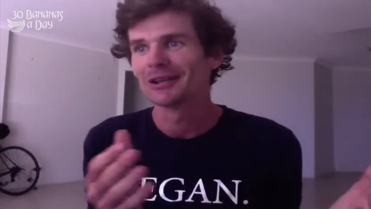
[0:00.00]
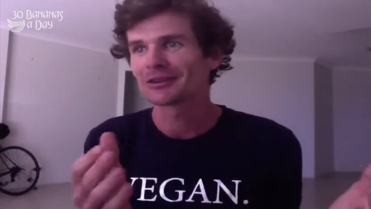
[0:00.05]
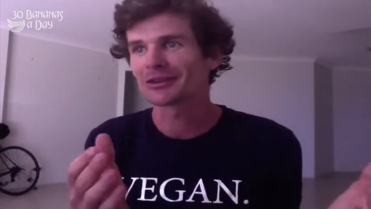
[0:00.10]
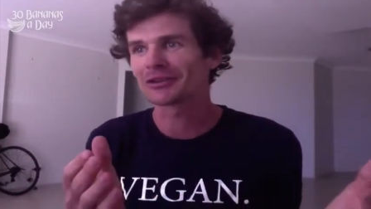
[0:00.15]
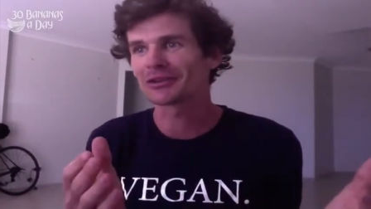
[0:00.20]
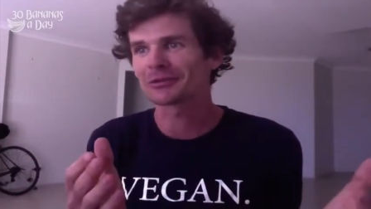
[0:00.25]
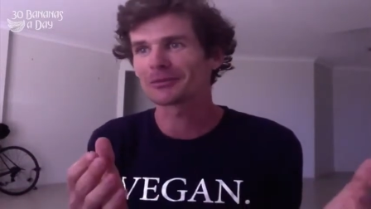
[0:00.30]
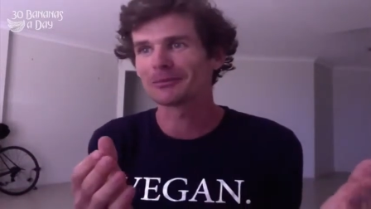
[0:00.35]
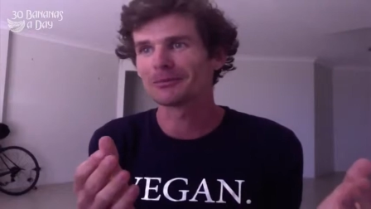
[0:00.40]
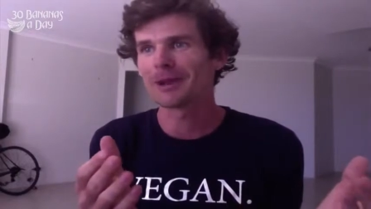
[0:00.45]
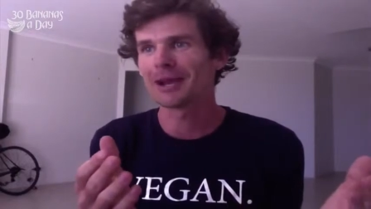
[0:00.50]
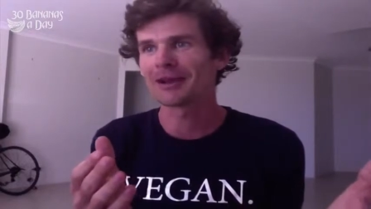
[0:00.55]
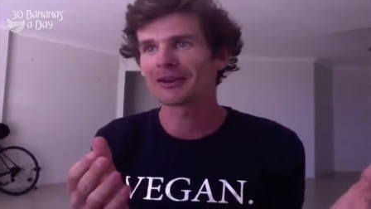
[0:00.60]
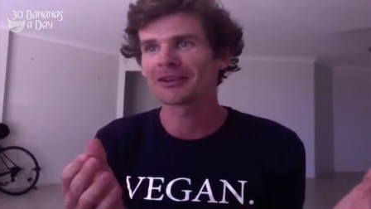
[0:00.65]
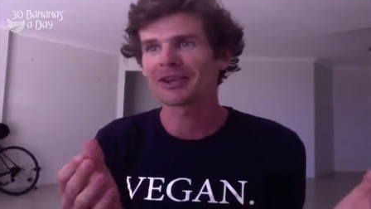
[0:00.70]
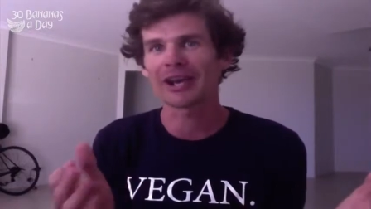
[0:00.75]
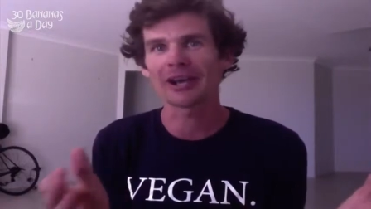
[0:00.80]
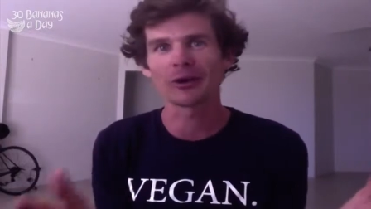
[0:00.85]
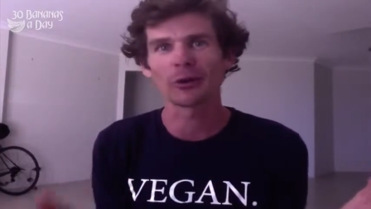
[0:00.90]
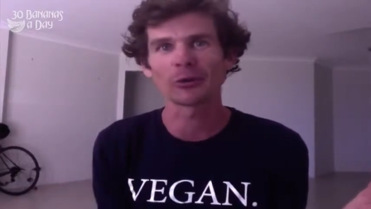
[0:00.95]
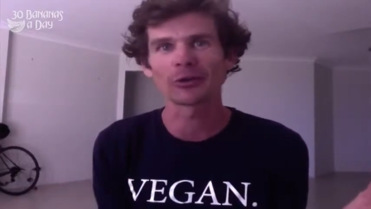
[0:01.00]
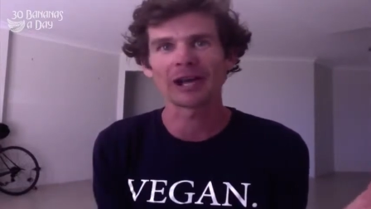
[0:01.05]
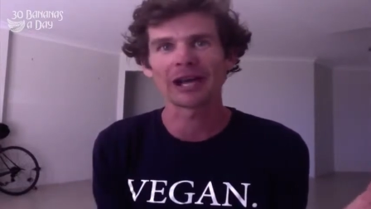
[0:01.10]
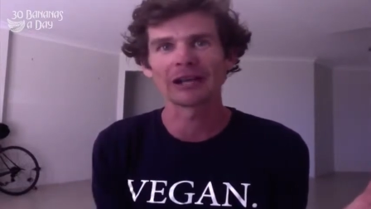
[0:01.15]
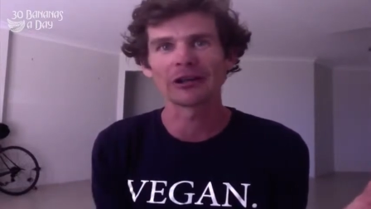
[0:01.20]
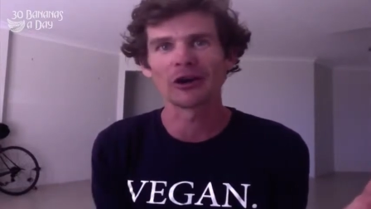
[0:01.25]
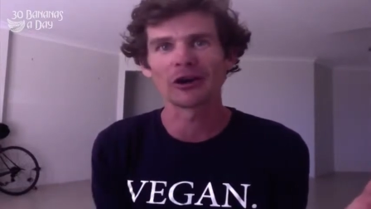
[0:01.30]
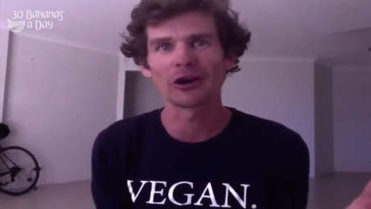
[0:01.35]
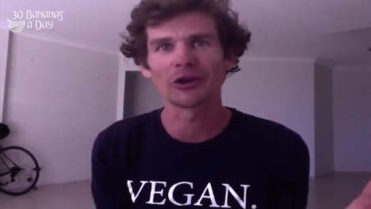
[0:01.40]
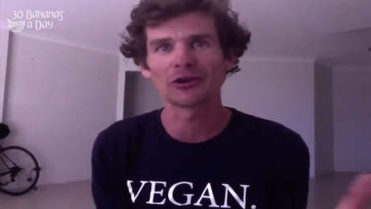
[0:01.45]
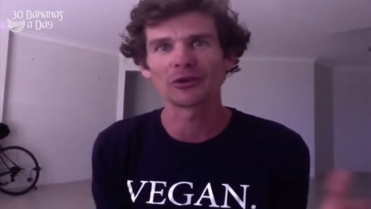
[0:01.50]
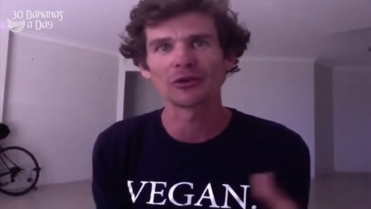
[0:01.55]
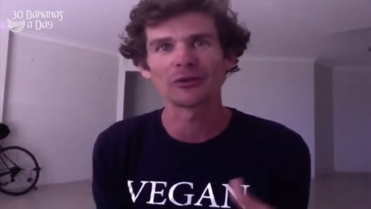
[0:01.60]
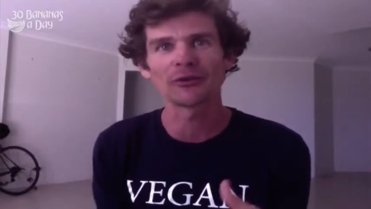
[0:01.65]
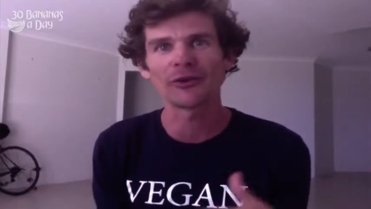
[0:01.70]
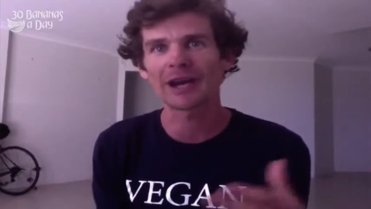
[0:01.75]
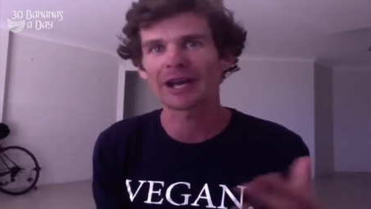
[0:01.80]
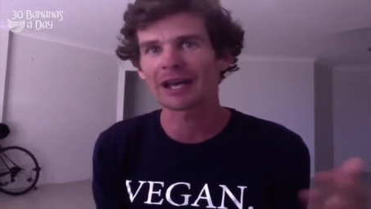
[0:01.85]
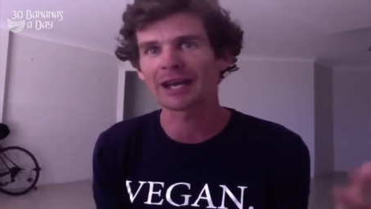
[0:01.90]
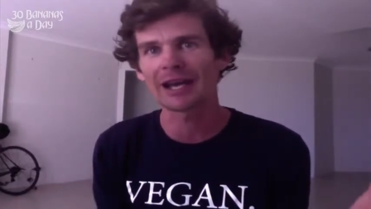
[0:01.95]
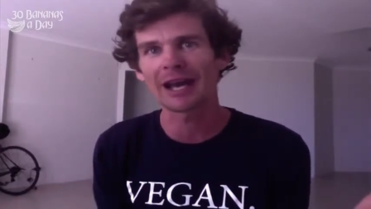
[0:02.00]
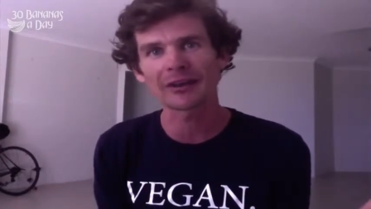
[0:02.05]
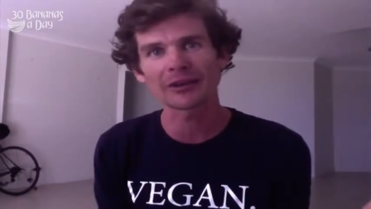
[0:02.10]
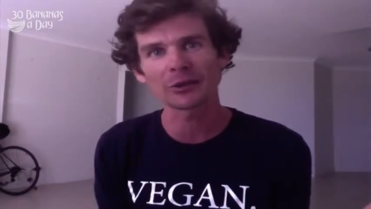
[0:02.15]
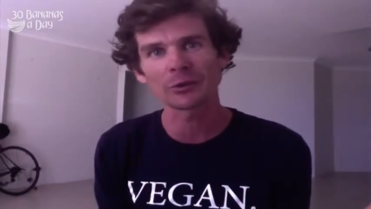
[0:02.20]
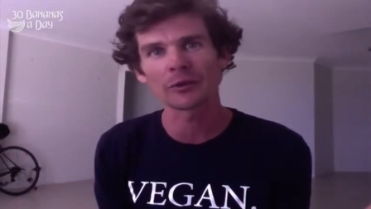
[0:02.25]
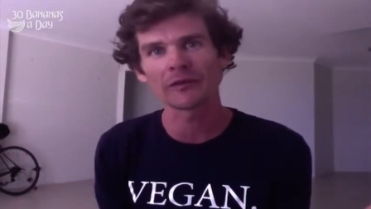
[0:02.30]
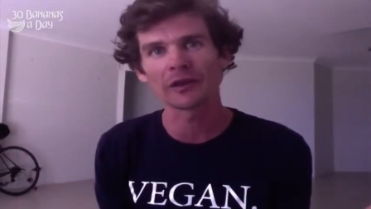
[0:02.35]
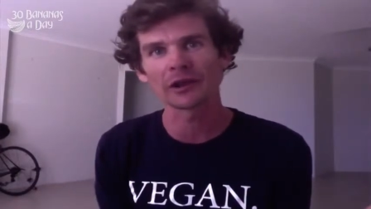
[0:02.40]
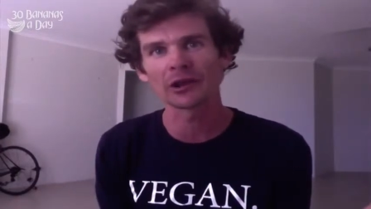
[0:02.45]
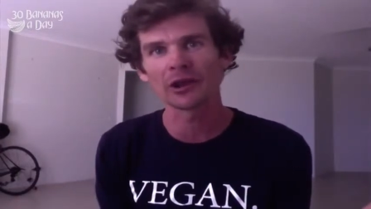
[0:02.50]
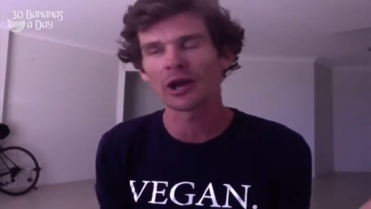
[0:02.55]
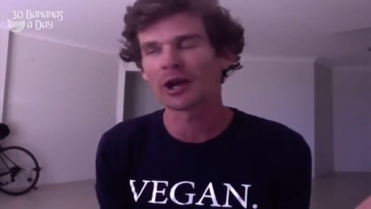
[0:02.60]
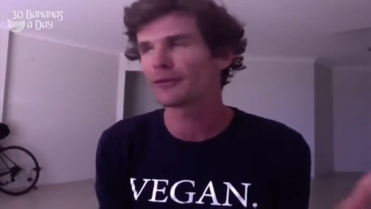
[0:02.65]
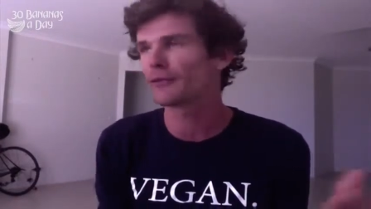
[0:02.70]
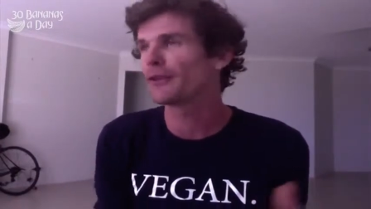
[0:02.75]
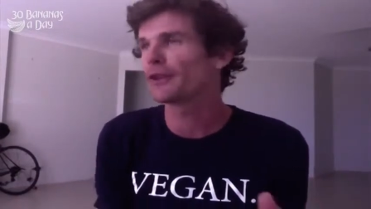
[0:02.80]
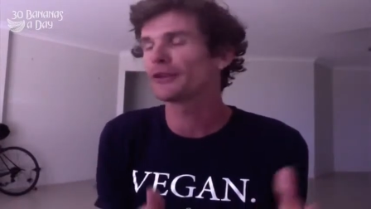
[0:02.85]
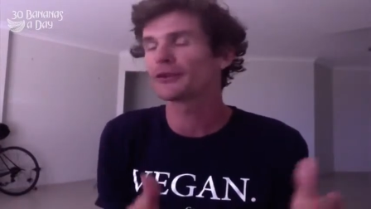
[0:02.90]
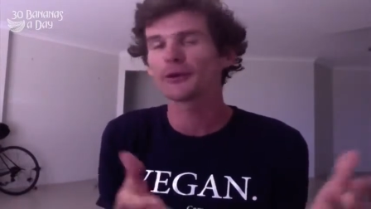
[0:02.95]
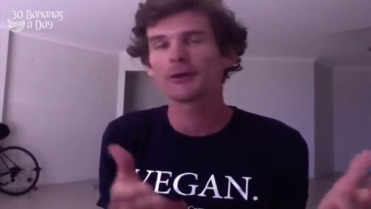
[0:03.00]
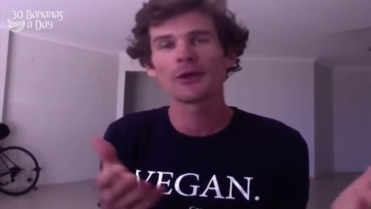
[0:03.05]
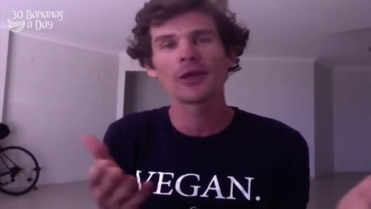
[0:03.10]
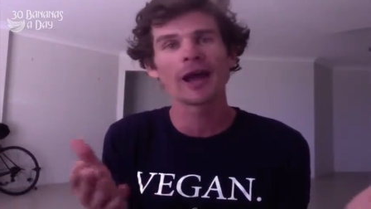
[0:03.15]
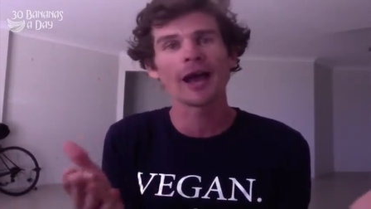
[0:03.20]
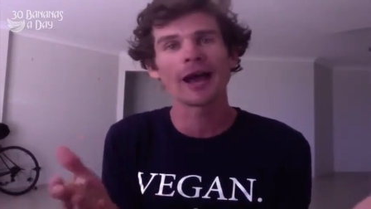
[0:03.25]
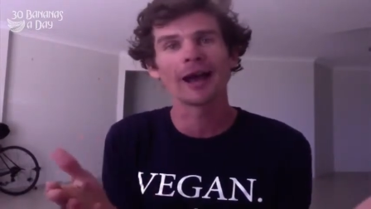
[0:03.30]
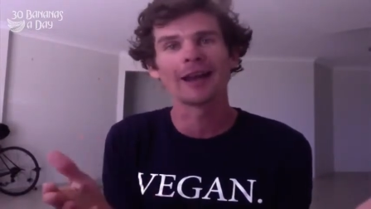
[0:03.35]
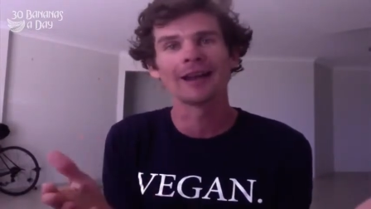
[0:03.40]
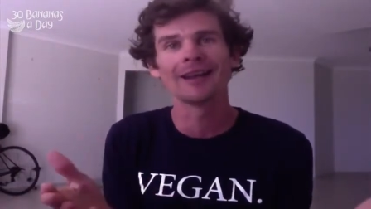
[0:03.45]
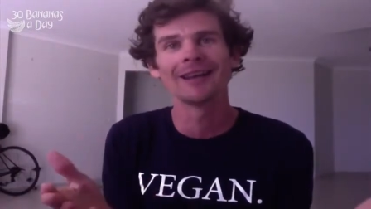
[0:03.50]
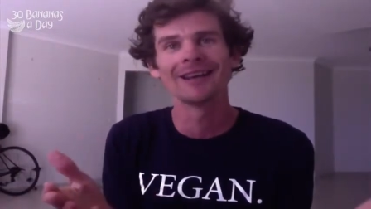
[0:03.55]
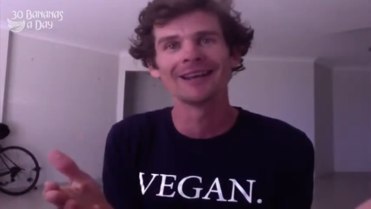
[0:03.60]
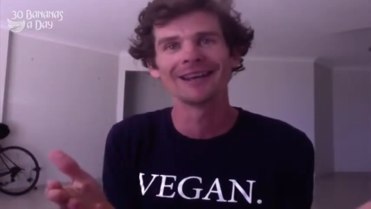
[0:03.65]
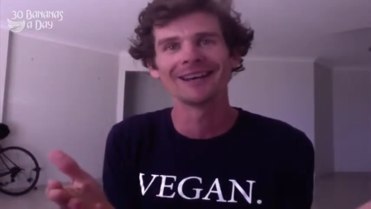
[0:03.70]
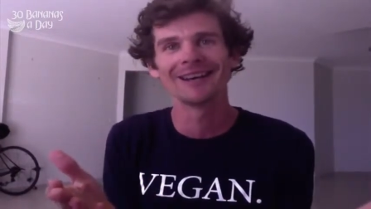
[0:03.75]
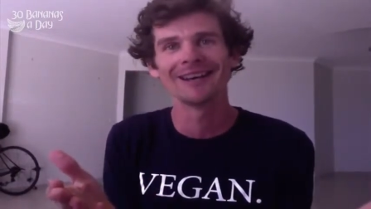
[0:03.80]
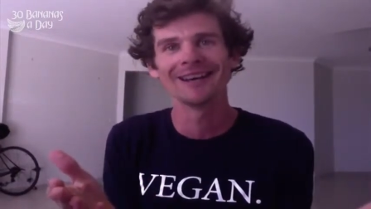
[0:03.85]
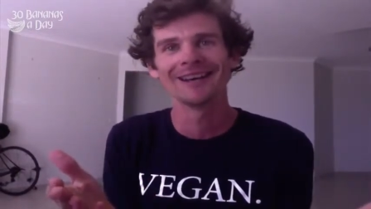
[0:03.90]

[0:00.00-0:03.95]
just meditate all day long and do fucking nothing with your life, then do that.